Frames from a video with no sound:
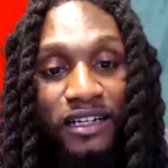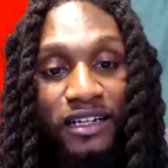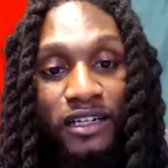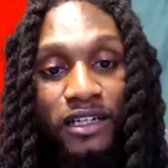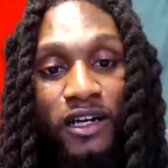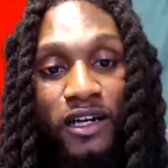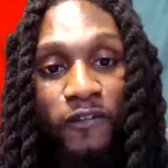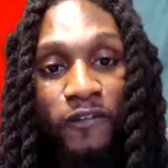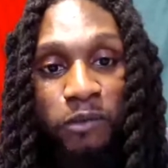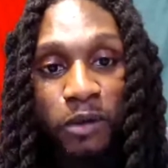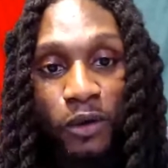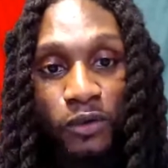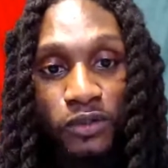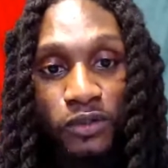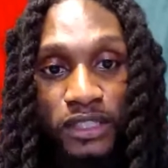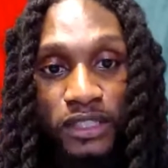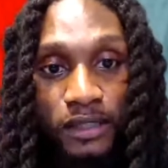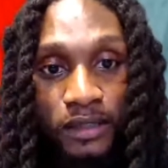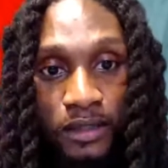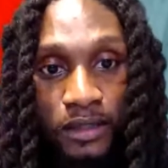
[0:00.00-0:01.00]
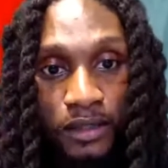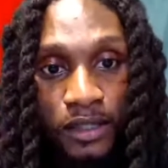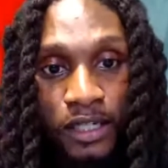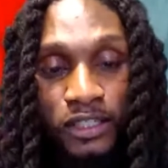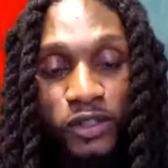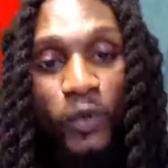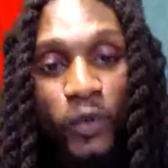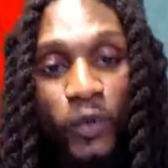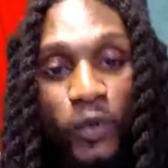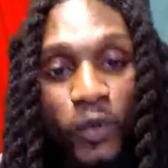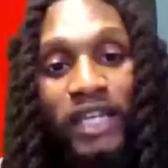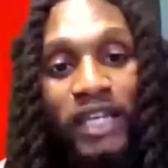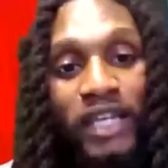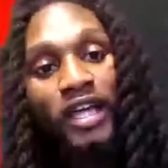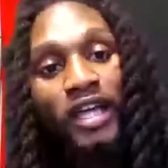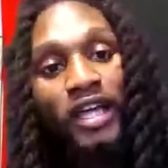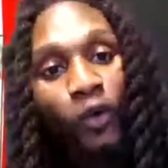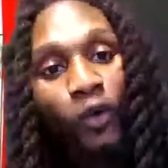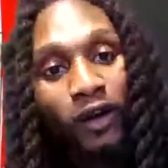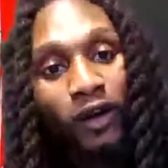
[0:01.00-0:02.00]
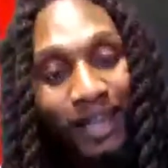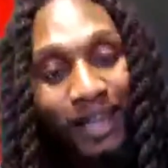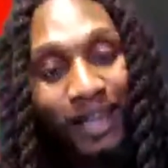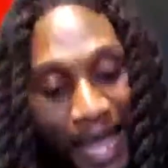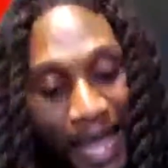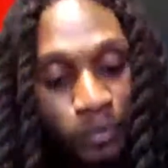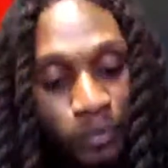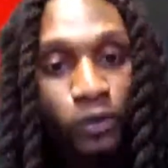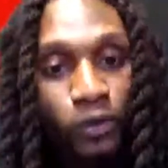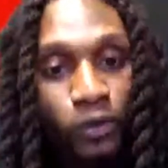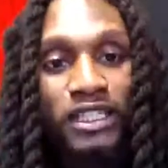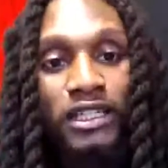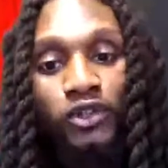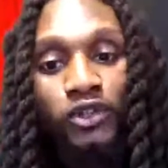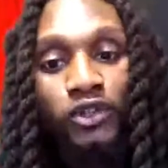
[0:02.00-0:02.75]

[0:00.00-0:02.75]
even when you think you are lacking protein, you are really not.